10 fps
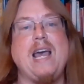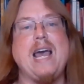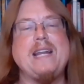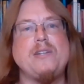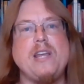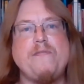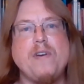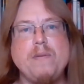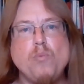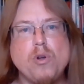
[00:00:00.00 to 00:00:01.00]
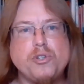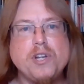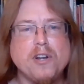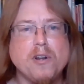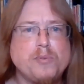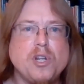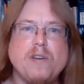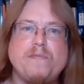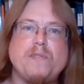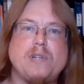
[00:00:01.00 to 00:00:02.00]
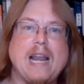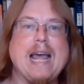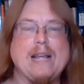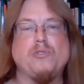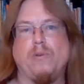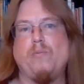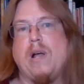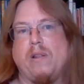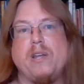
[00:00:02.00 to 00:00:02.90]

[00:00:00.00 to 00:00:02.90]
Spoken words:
And if I'm watching an observed class, or well,